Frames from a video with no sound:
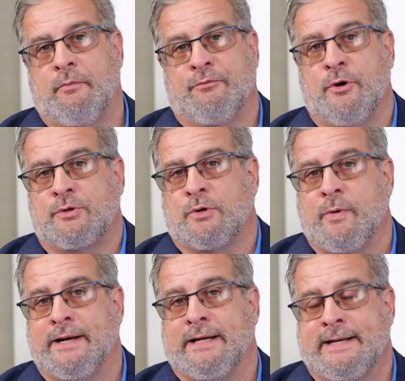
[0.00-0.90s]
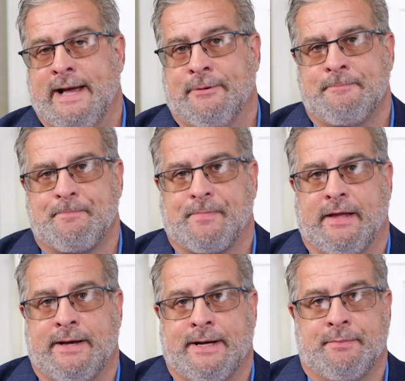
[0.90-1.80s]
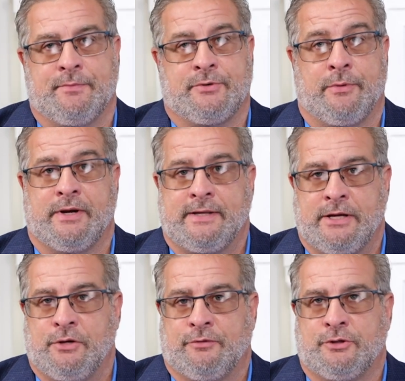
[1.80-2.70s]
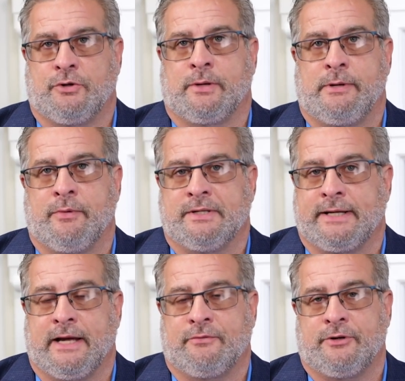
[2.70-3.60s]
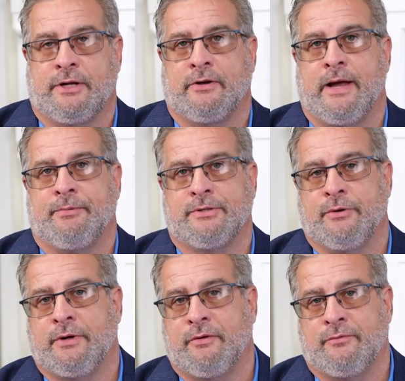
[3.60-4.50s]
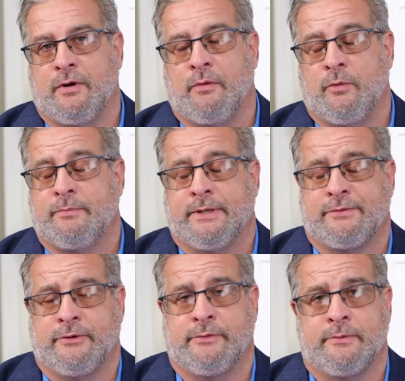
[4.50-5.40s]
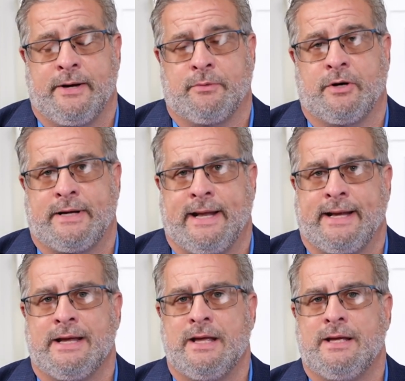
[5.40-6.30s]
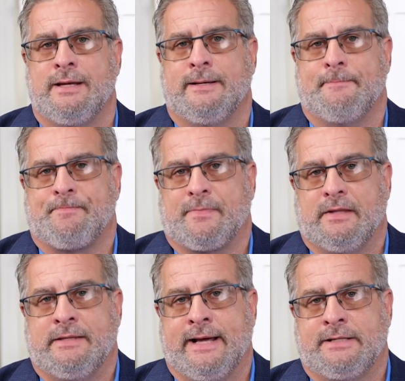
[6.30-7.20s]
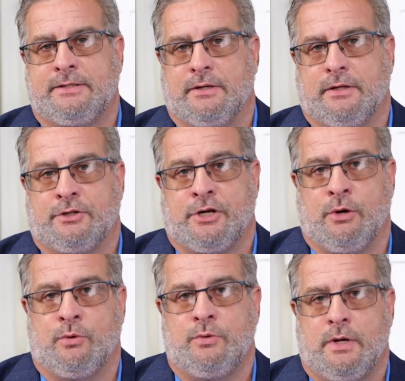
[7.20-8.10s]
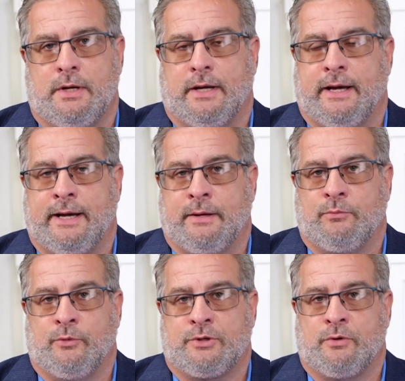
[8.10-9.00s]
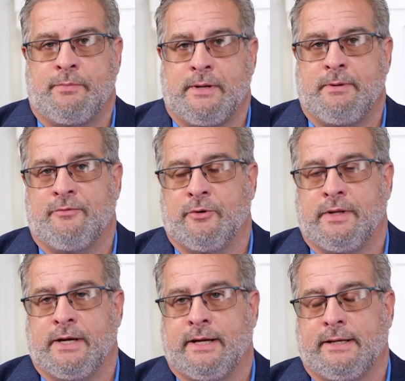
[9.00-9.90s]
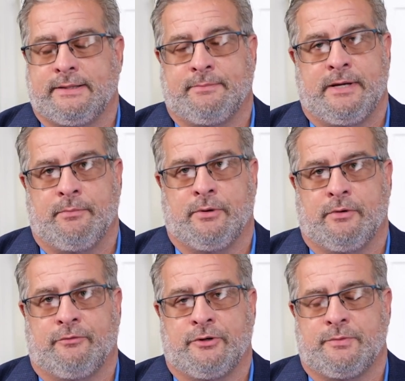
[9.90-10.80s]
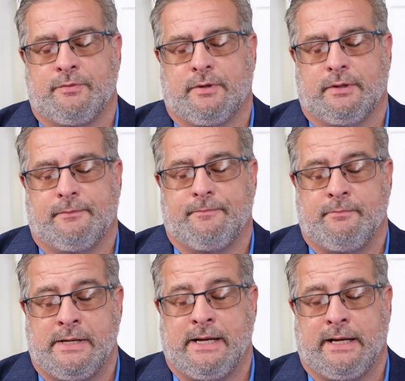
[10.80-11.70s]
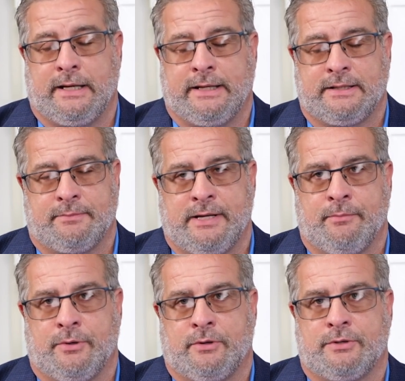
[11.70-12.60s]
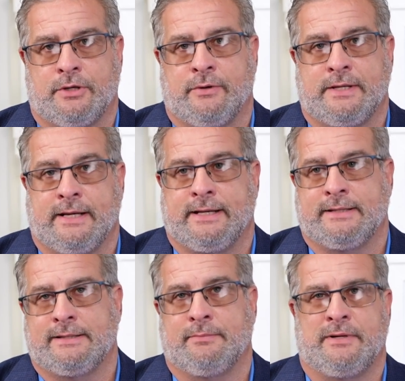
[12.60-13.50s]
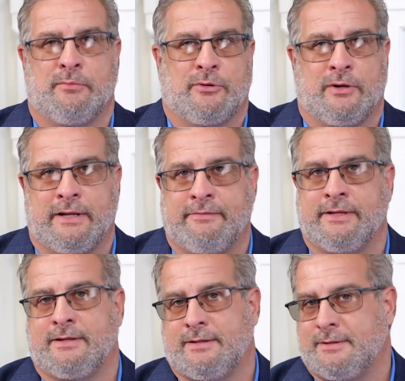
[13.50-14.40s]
Folks, we're winding down. So I want to thank you for joining me once again for another episode of One Pittsfield with Mayor Marchetti. Next show, which will be before the September 1st meeting in September, so I think it's September 11th.